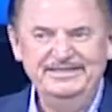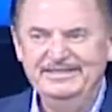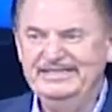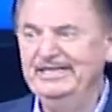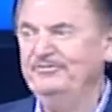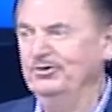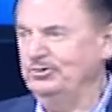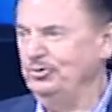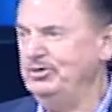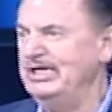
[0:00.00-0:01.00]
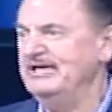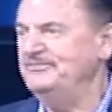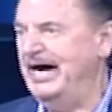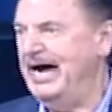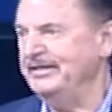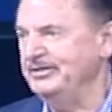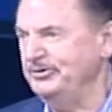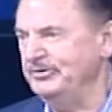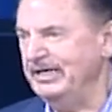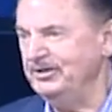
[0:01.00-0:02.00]
Then, if you're too dignified to
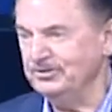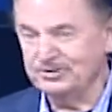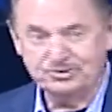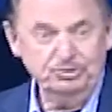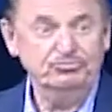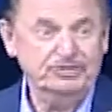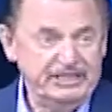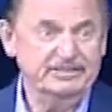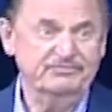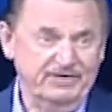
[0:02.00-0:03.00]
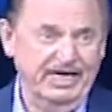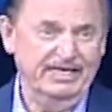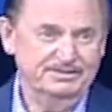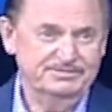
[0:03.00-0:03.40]
do that, you're just too dignified.